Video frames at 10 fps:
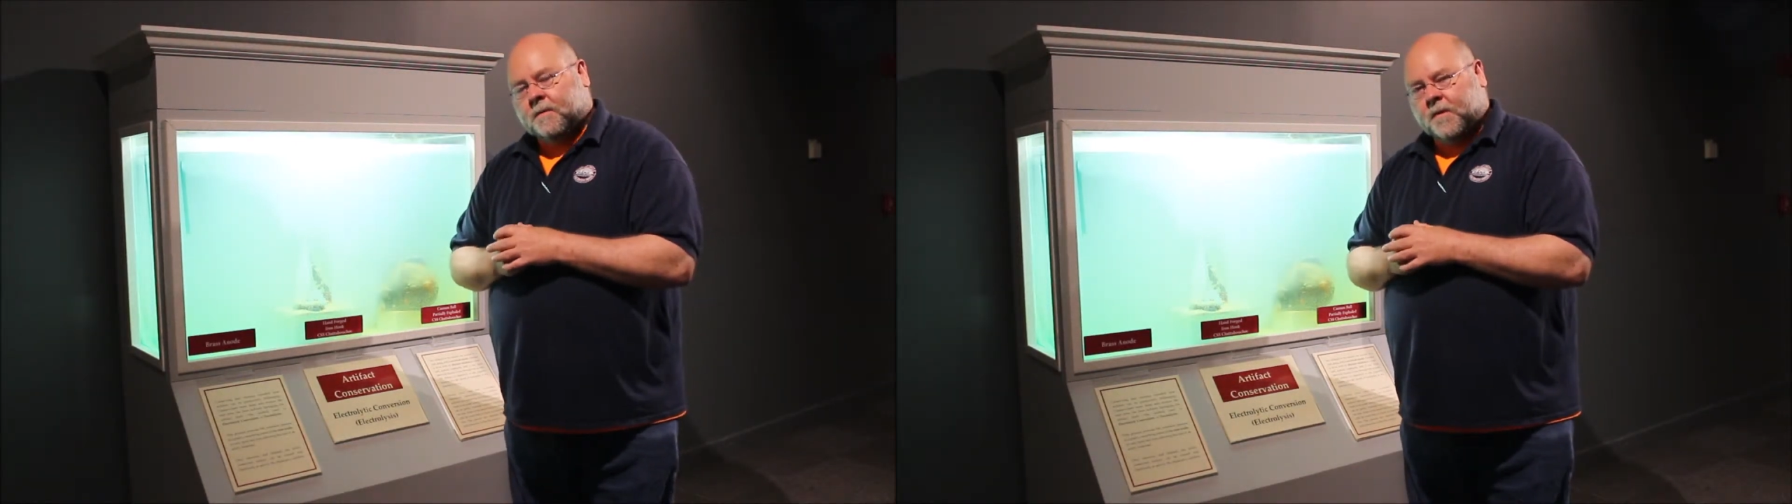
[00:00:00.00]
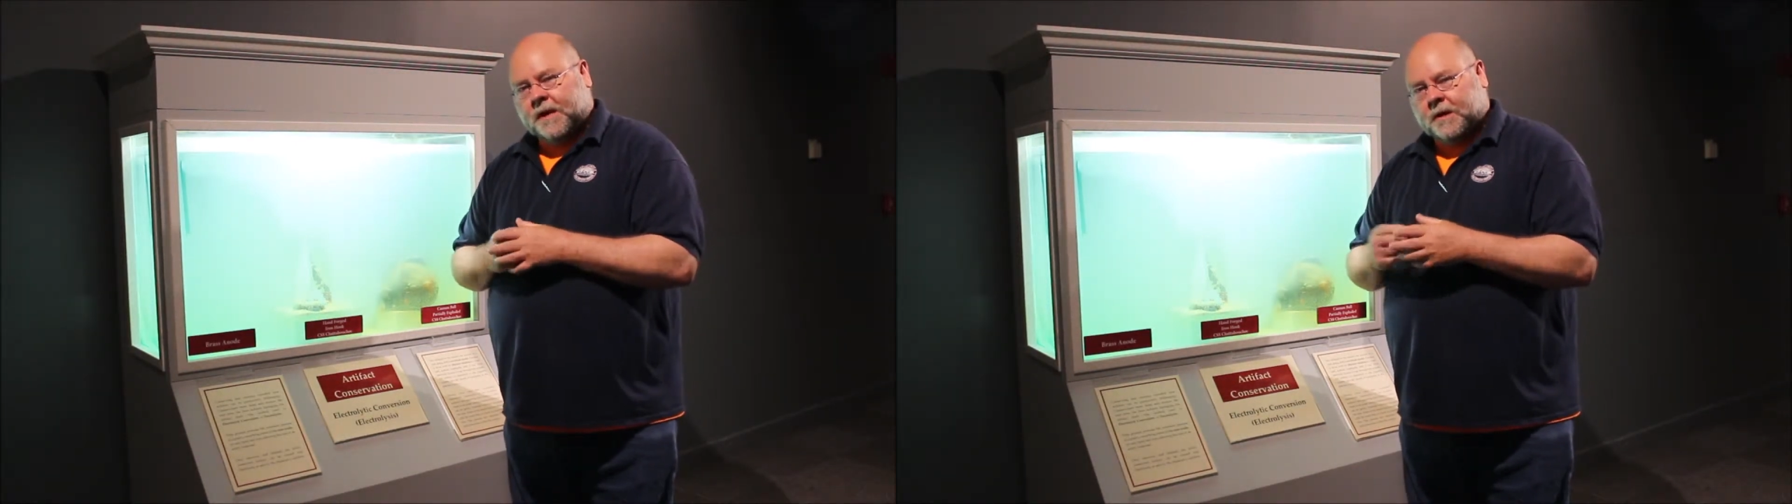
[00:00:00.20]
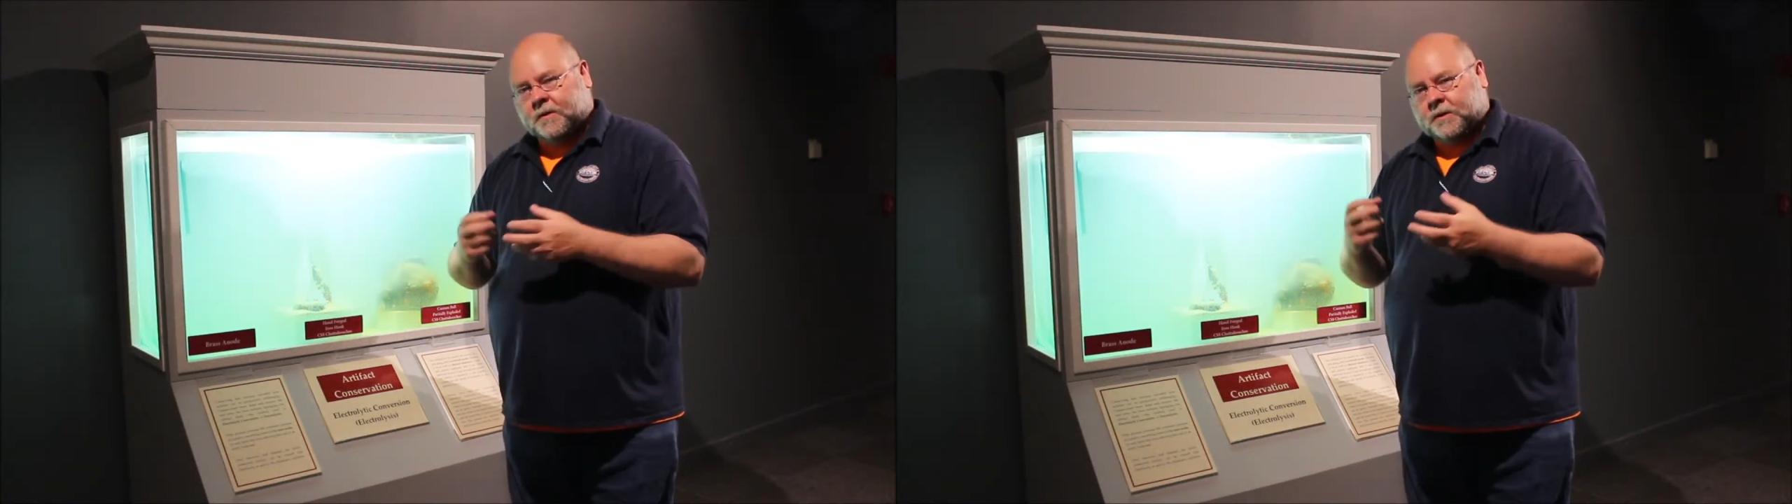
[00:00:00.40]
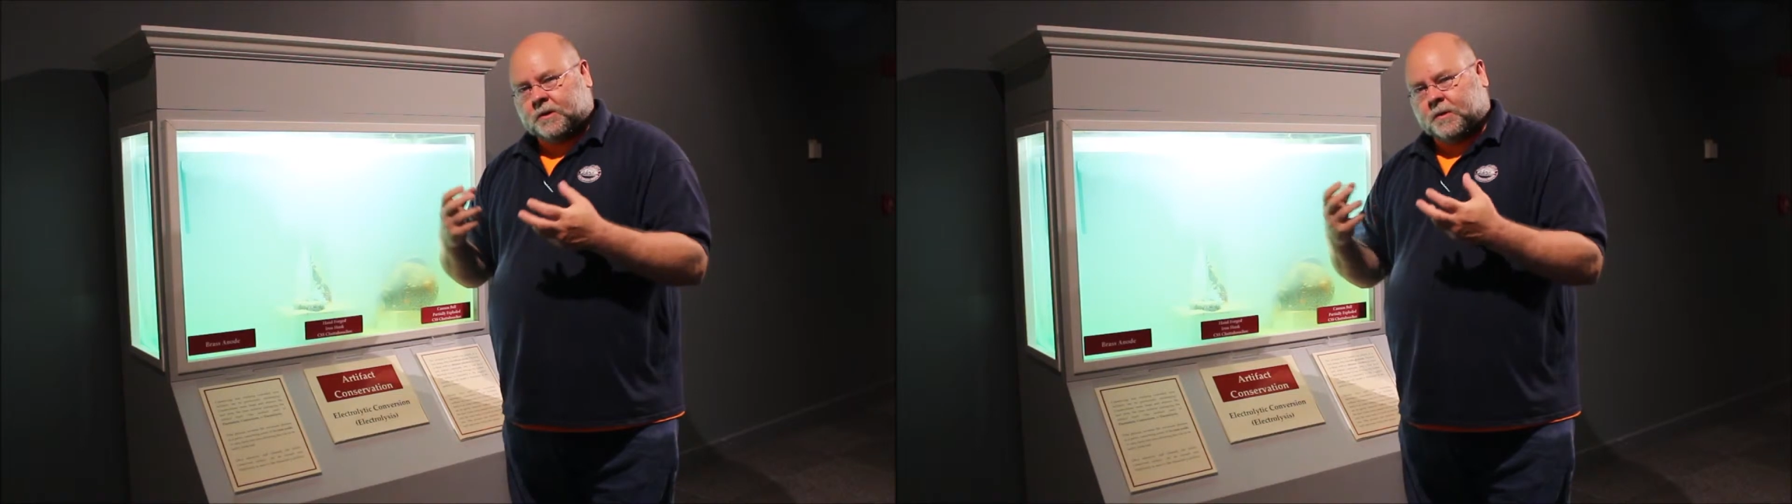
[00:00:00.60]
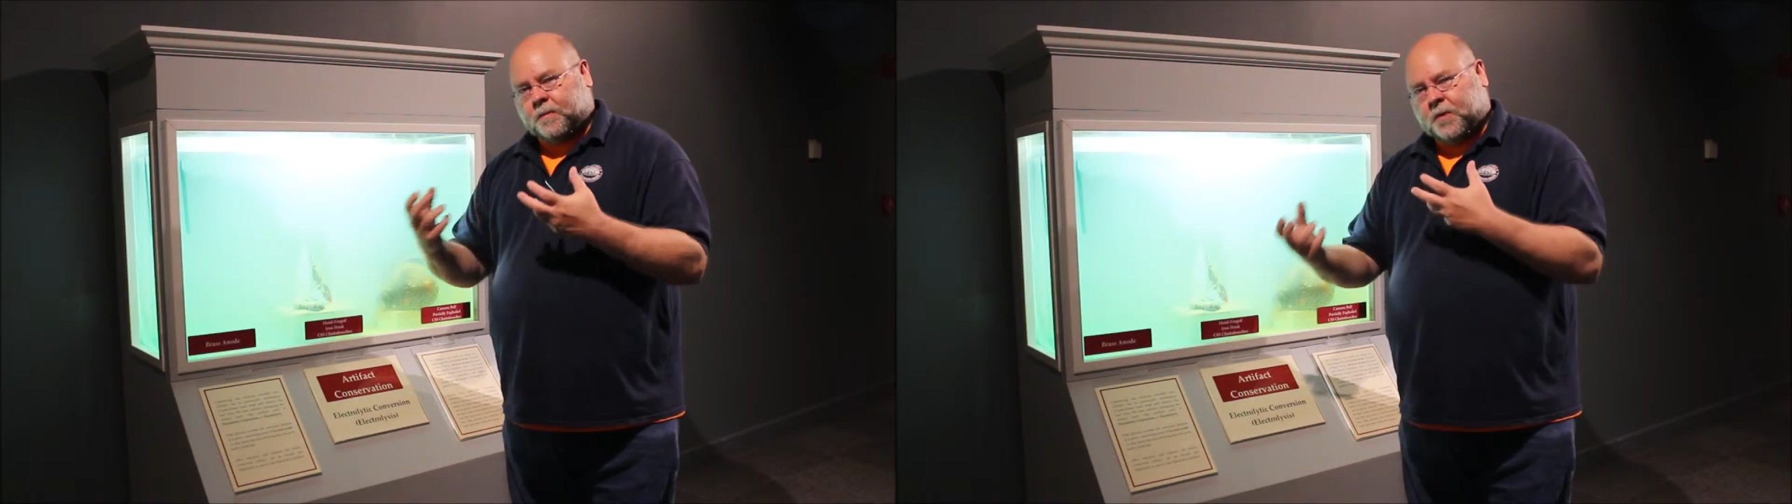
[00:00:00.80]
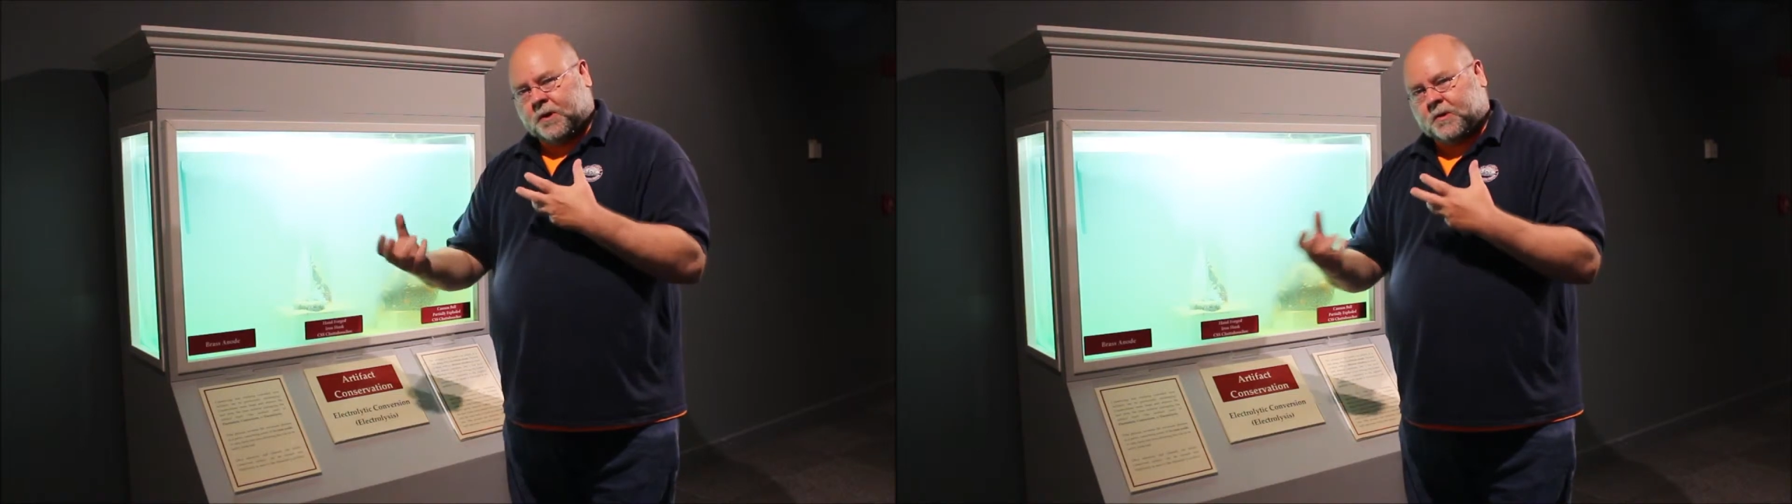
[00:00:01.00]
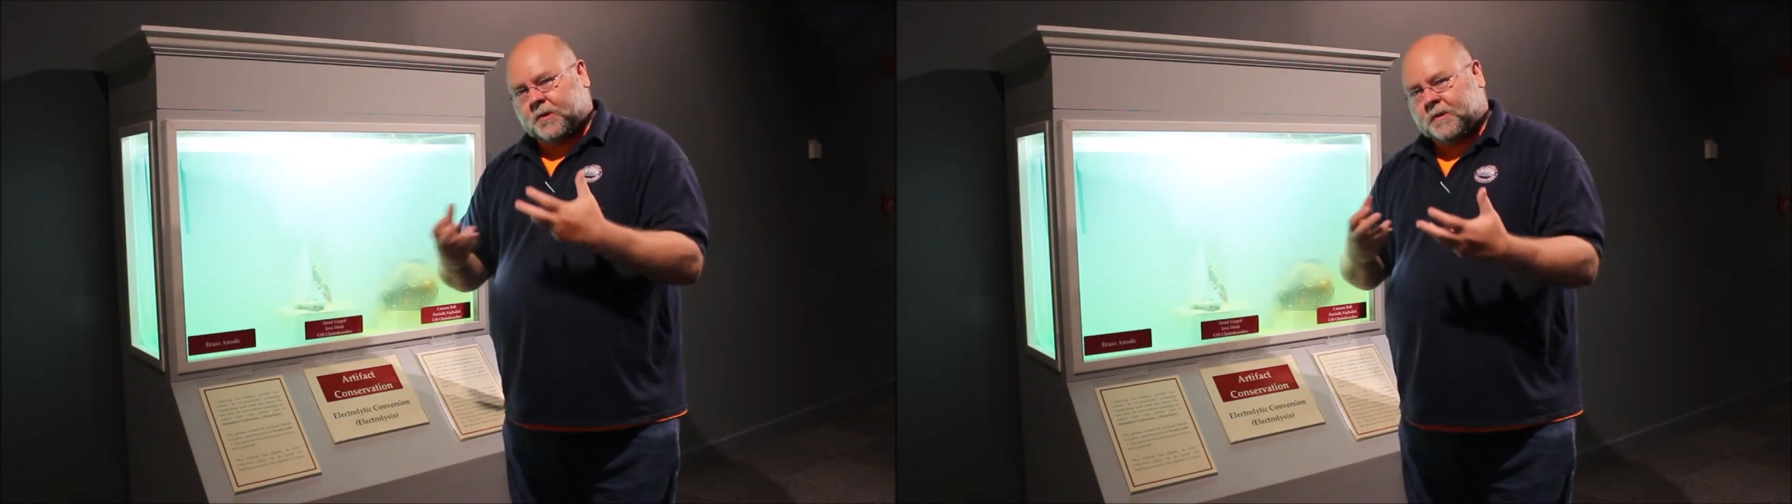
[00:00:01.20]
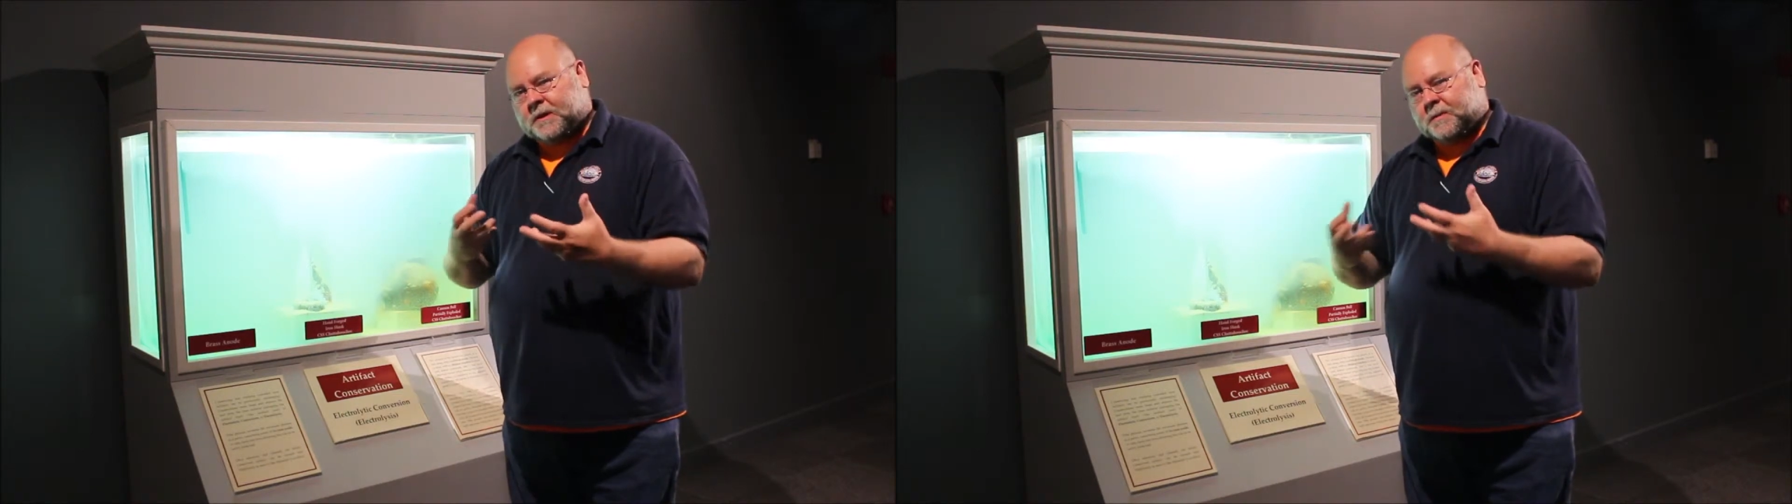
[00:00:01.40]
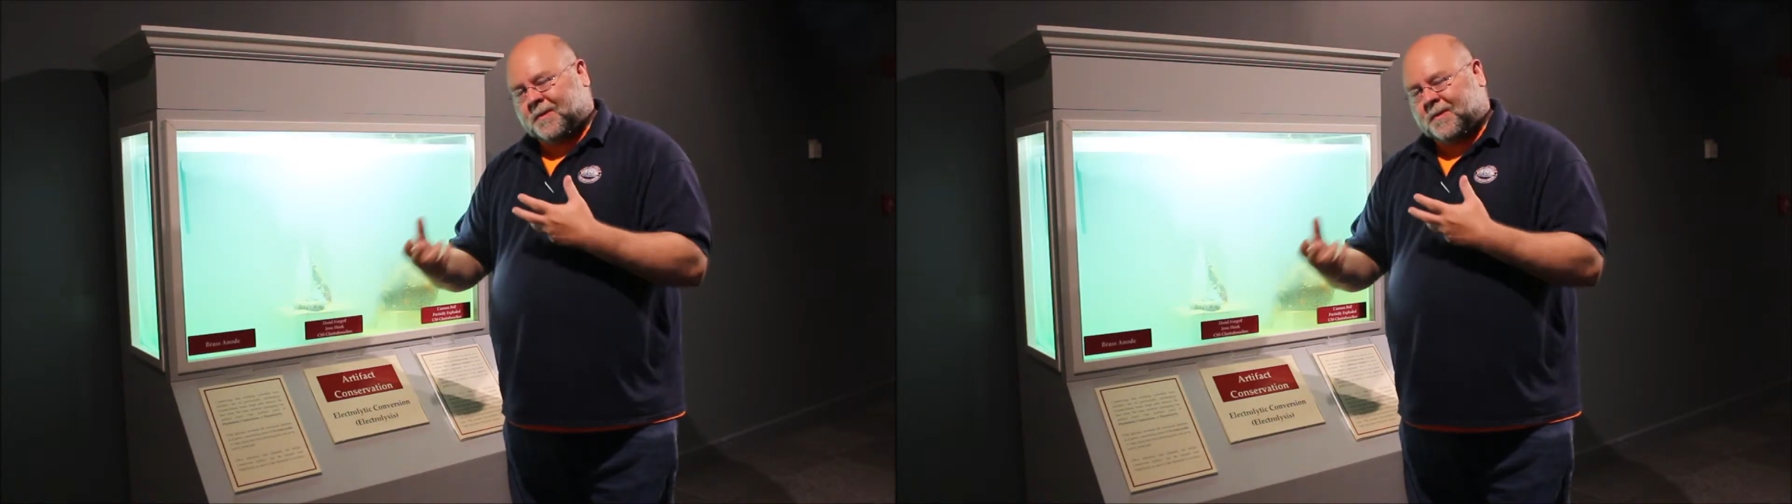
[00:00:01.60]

when you put through this